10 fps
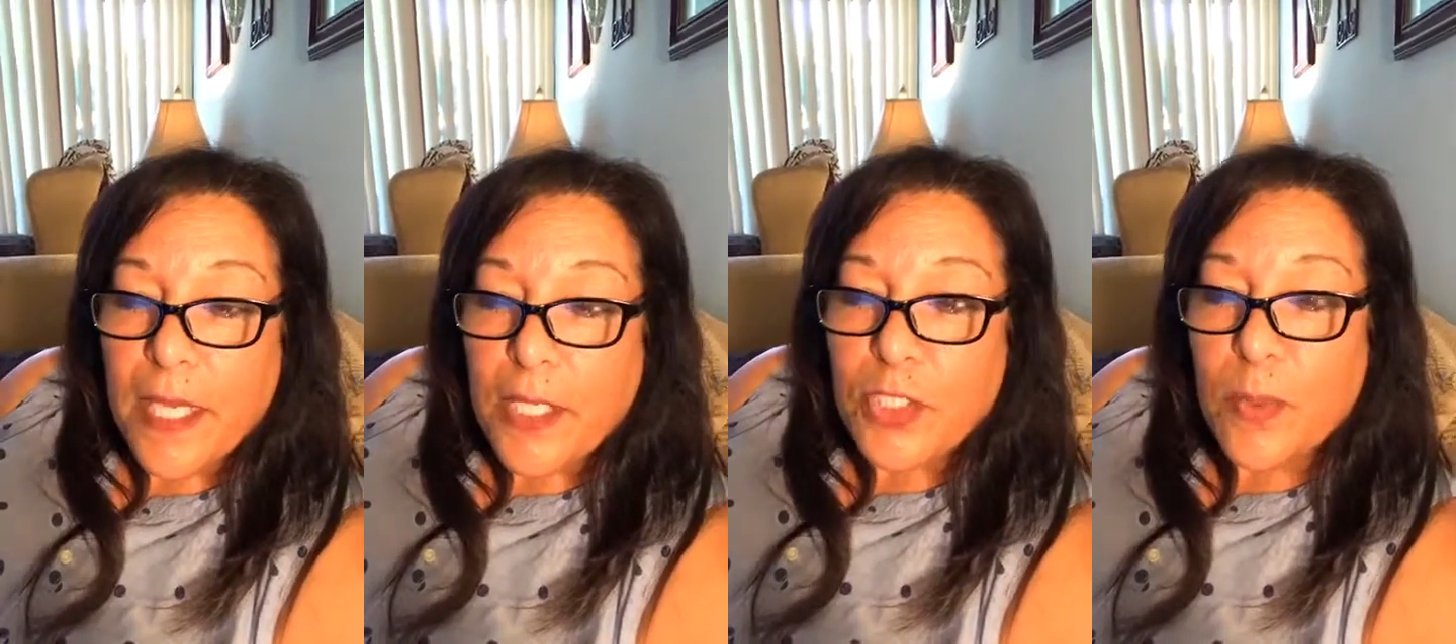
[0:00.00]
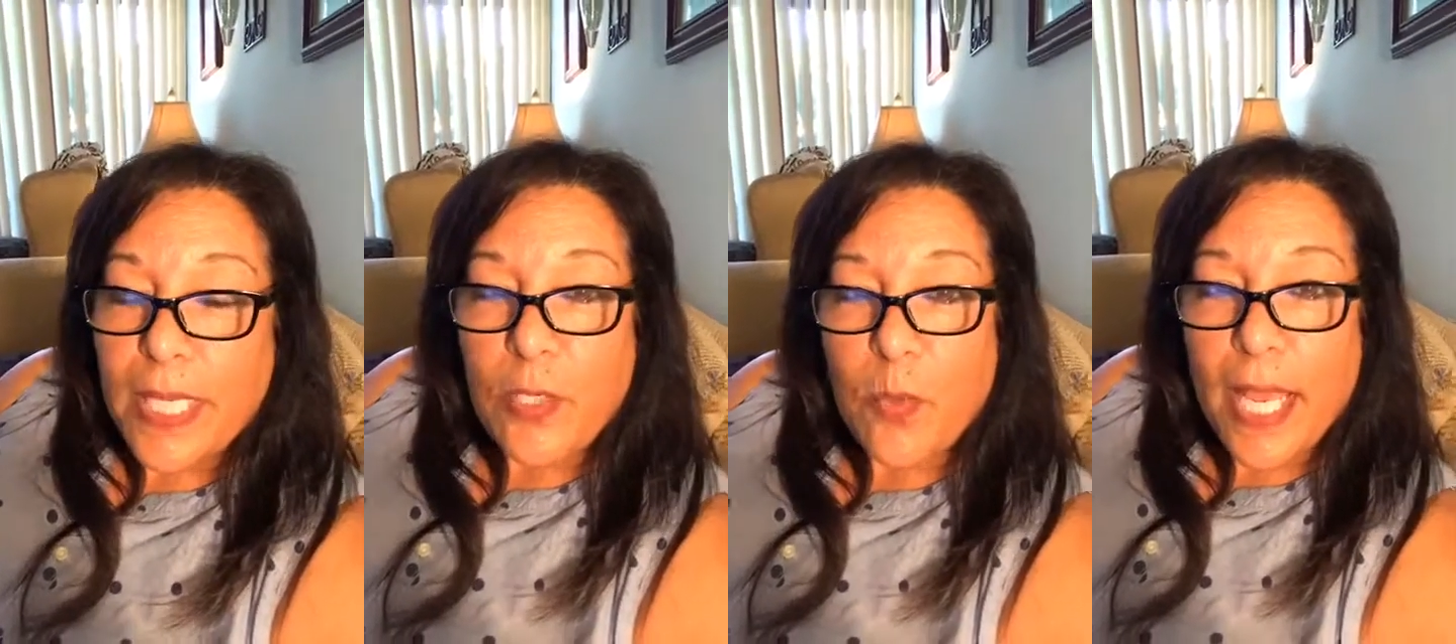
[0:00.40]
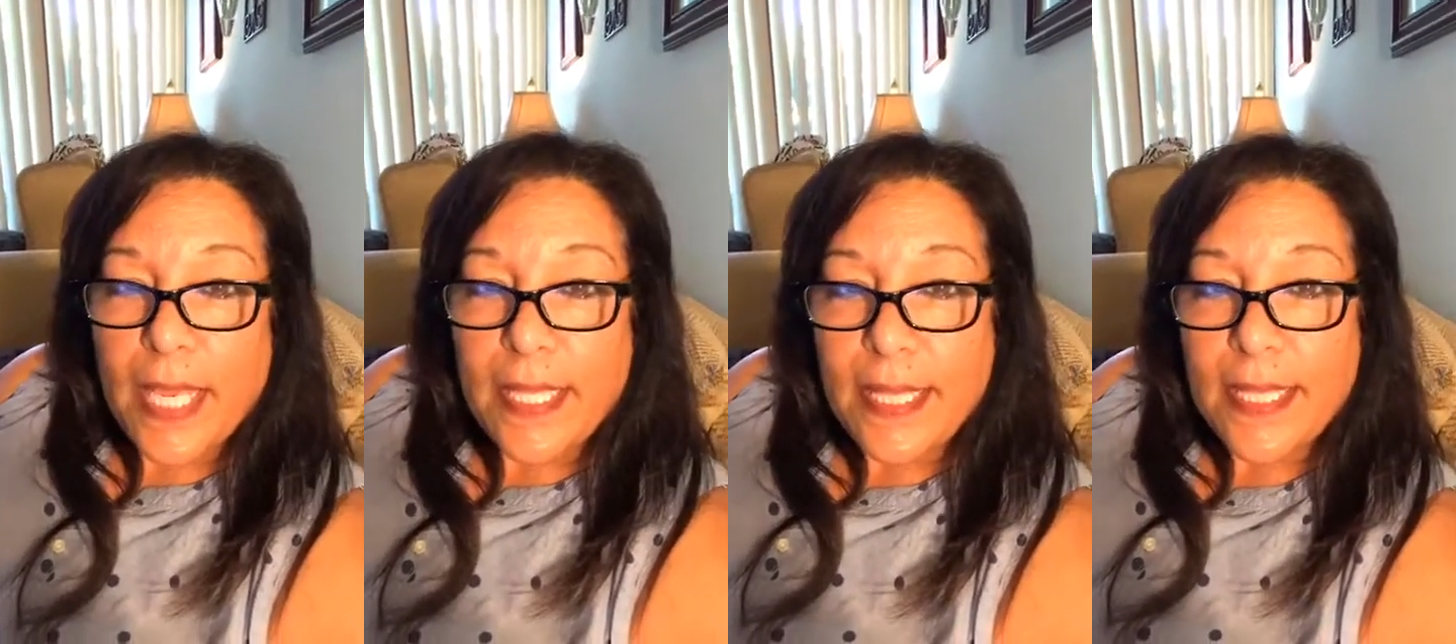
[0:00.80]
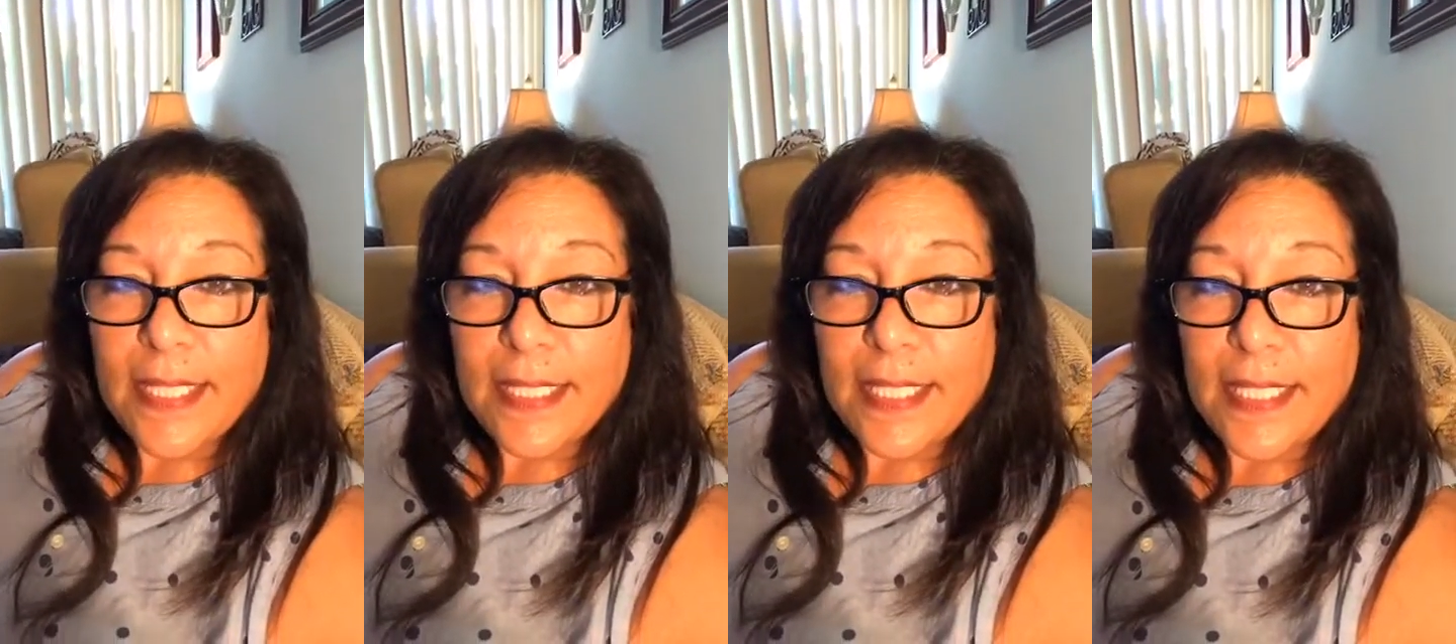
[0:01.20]
So, anyway,
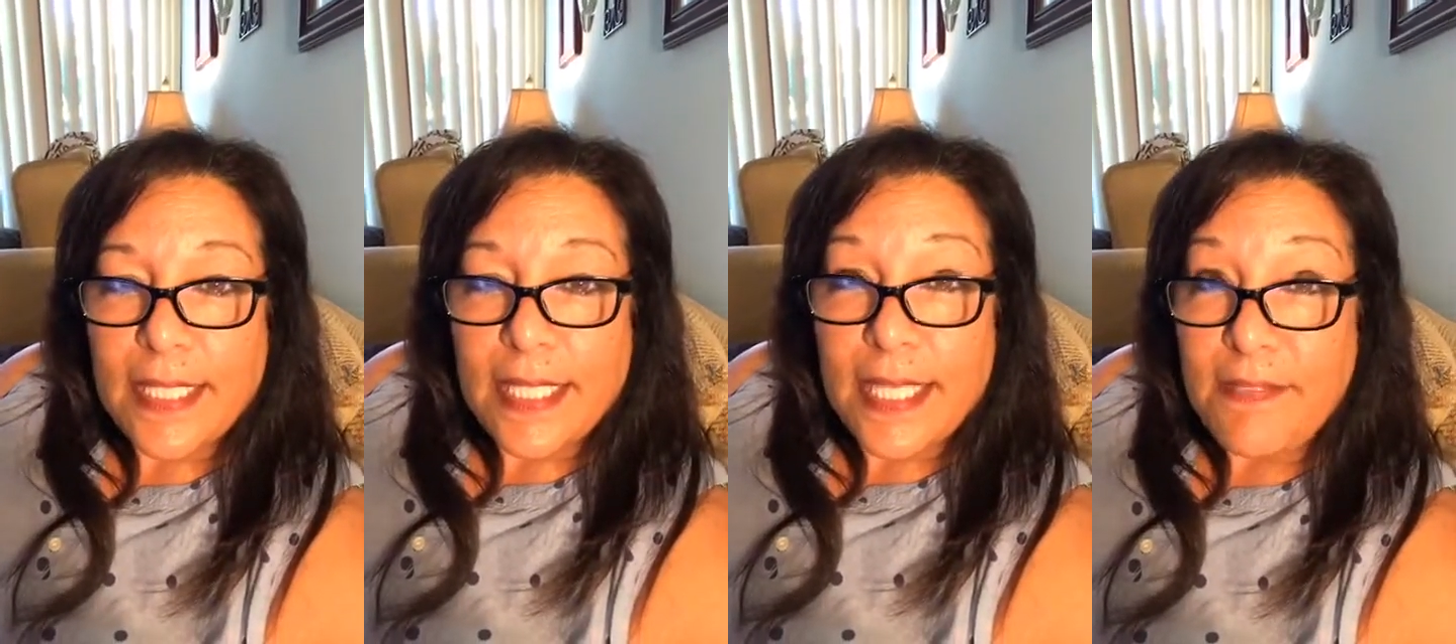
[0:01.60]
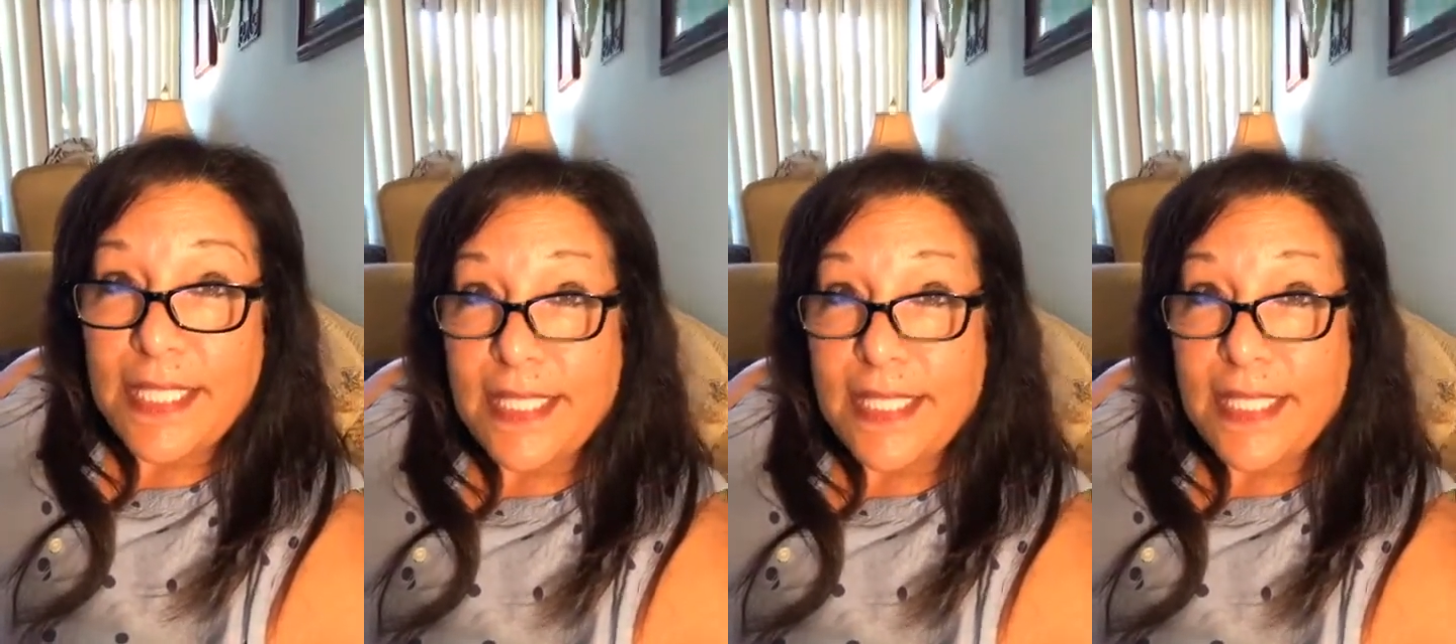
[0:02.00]
even